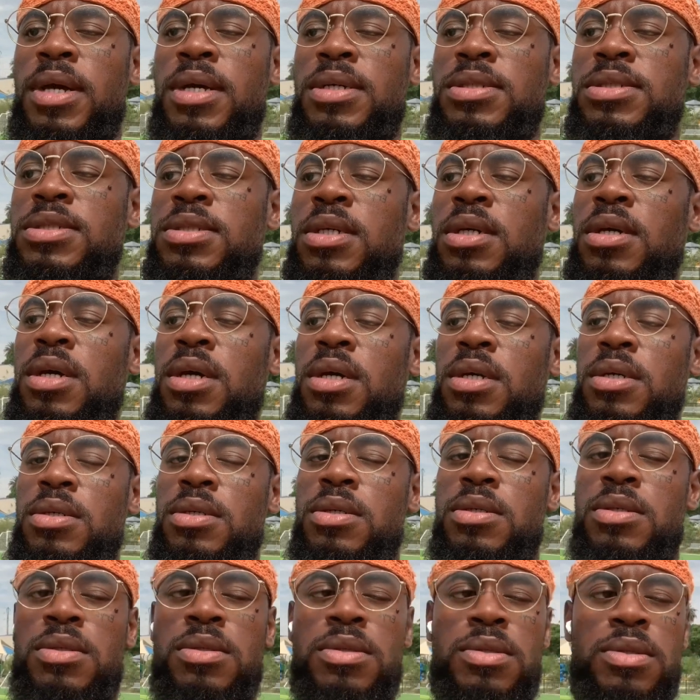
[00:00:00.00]
I said,
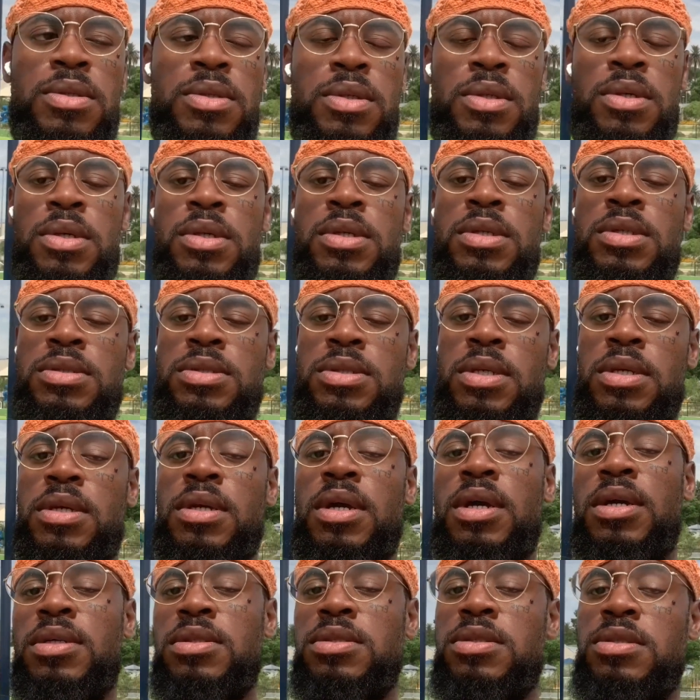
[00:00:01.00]
hey, take
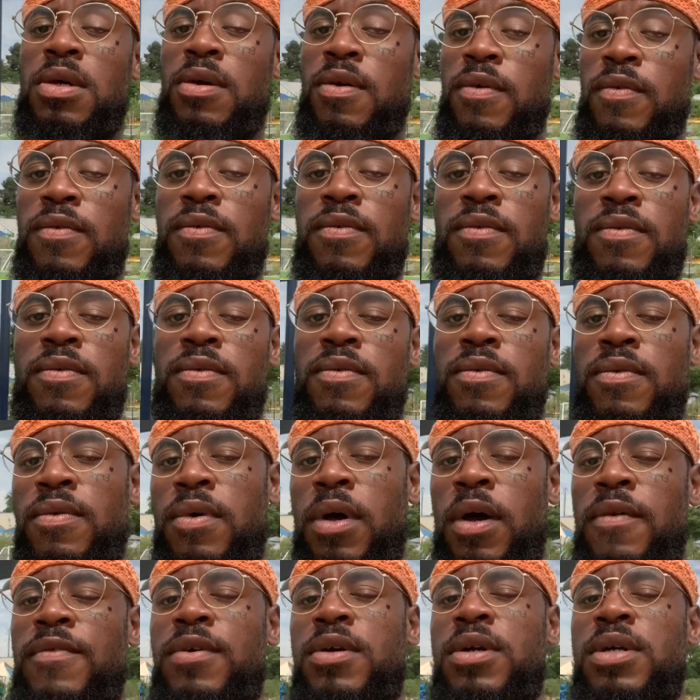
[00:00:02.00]
care of yourself.
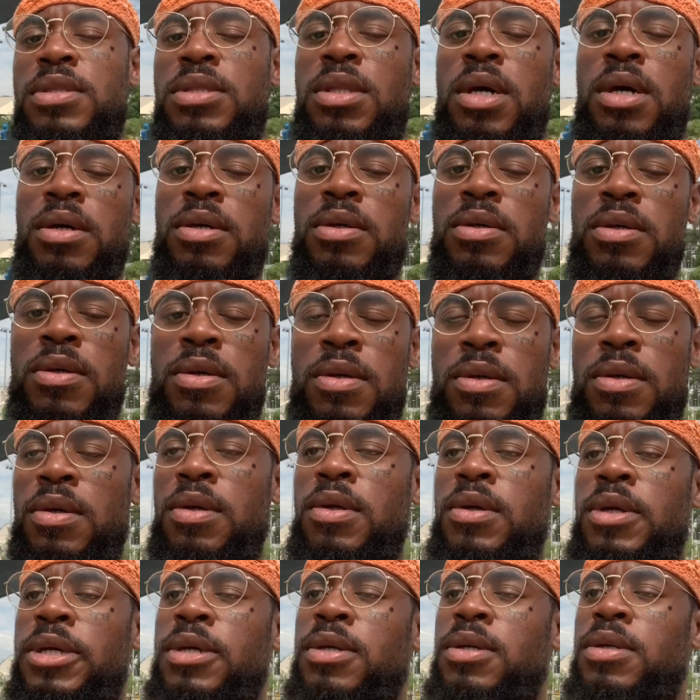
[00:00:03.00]
Have a good day.
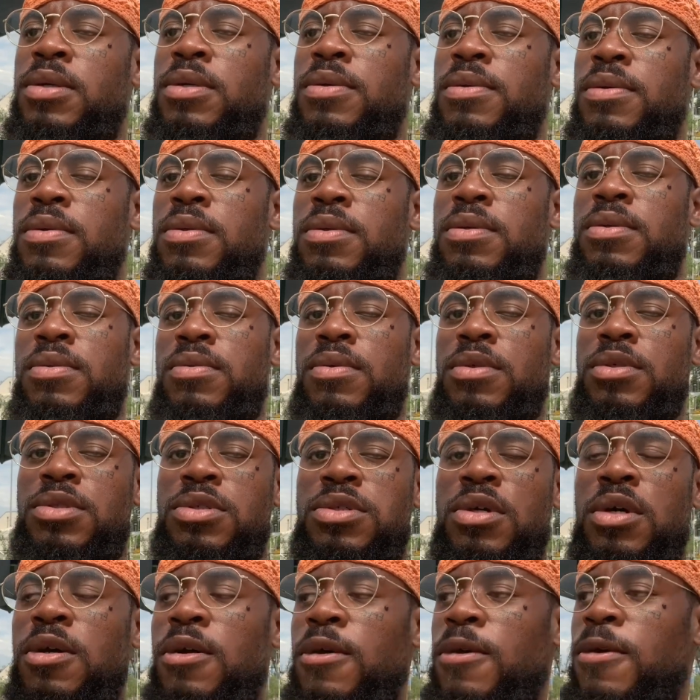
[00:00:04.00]
Real
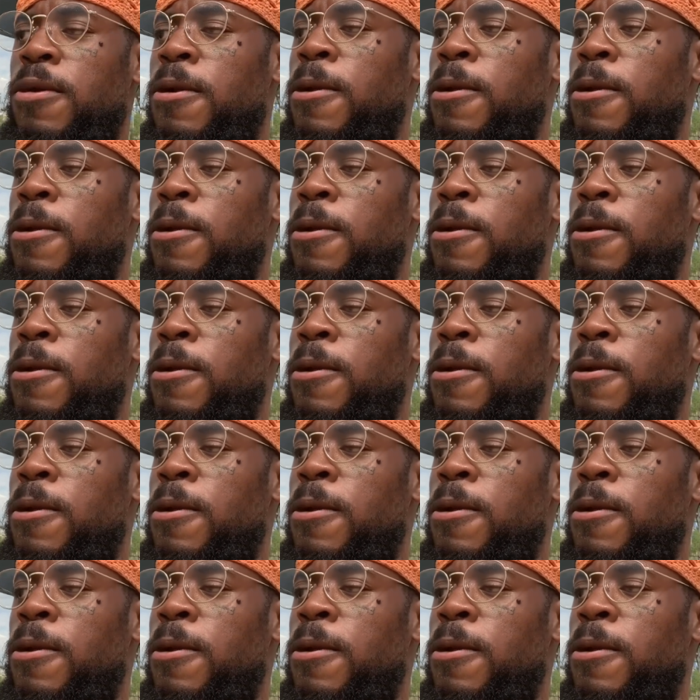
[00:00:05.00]
talk.